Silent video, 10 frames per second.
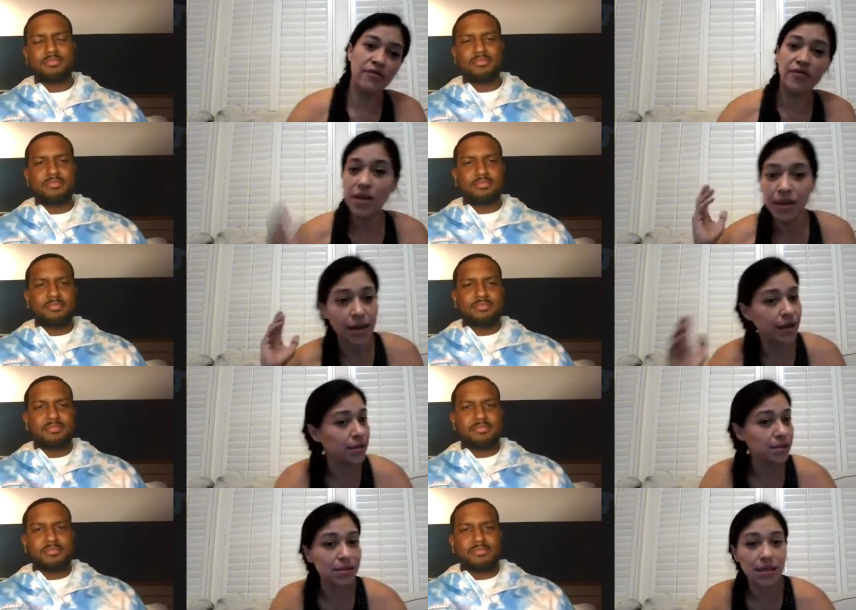
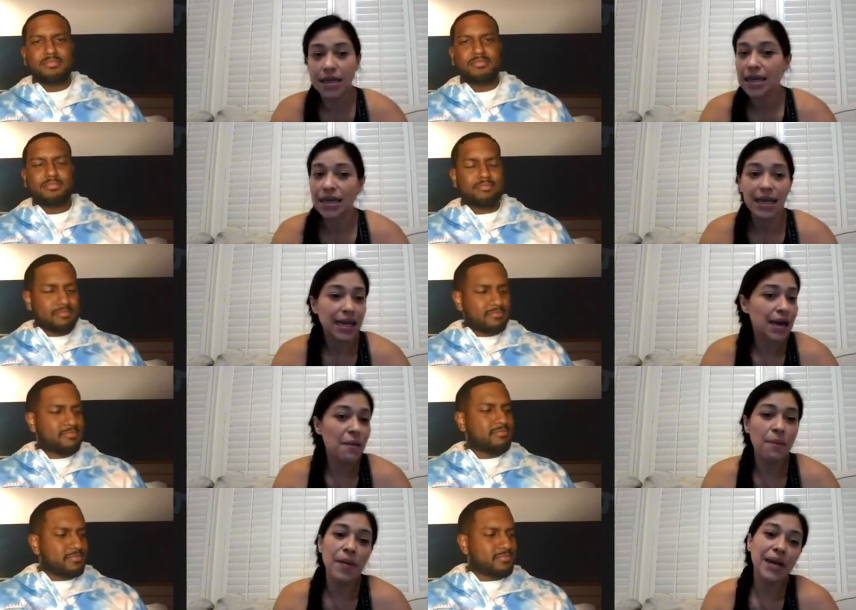Speaker 1: fitness,
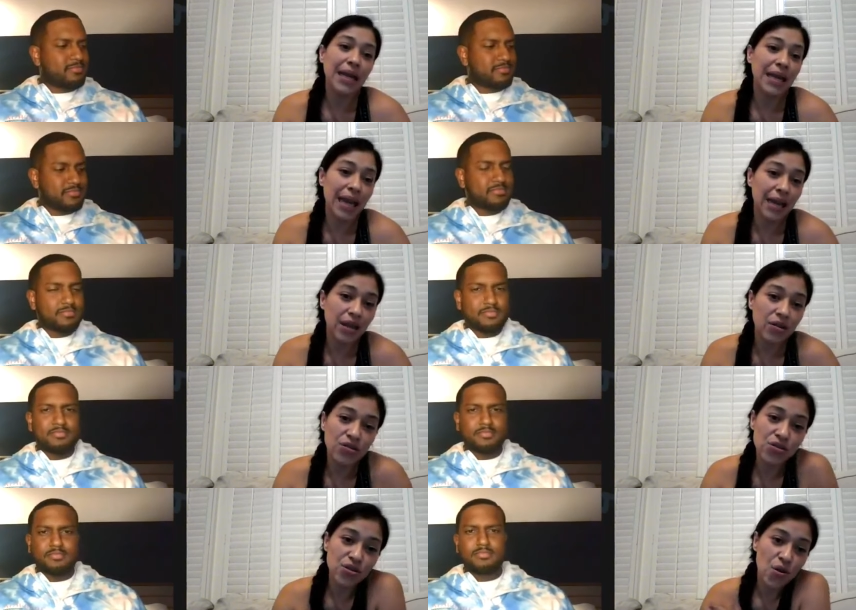but again, you know,
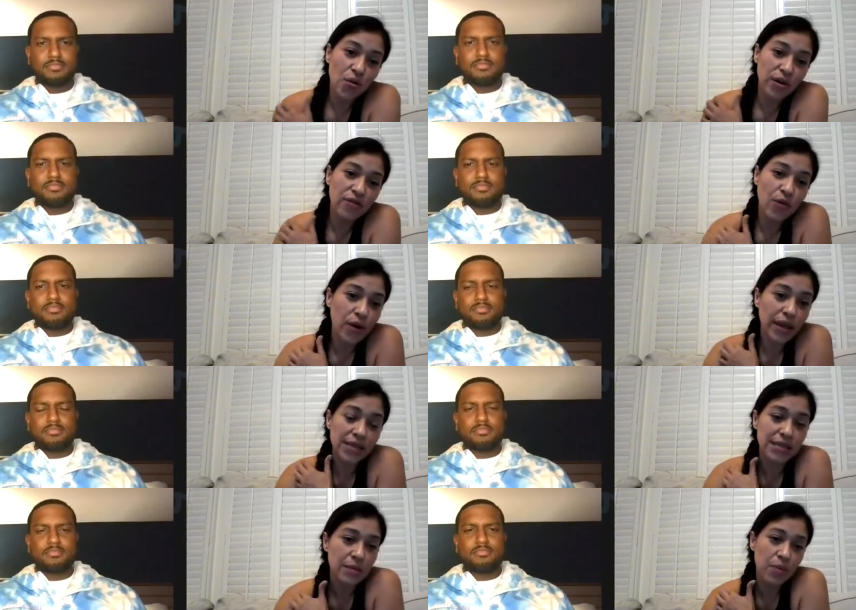just going for a
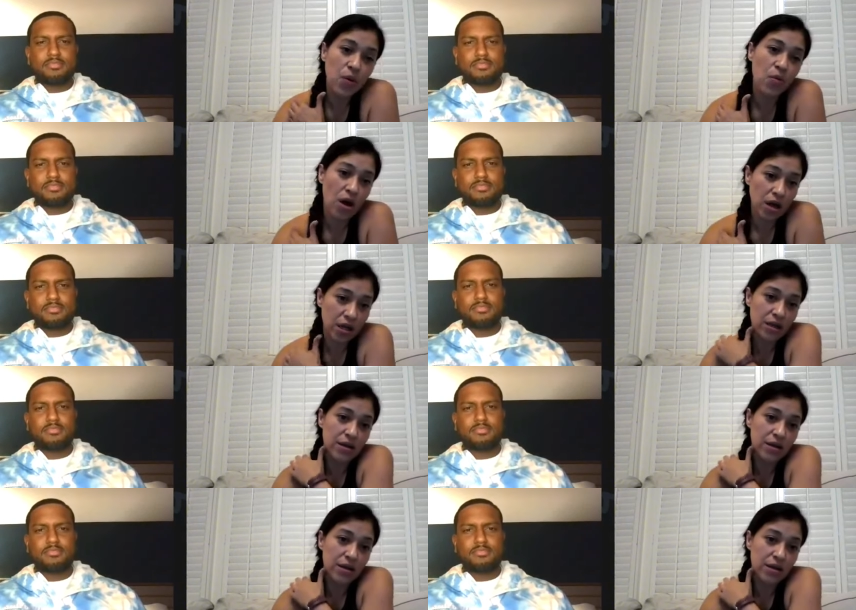simple walk.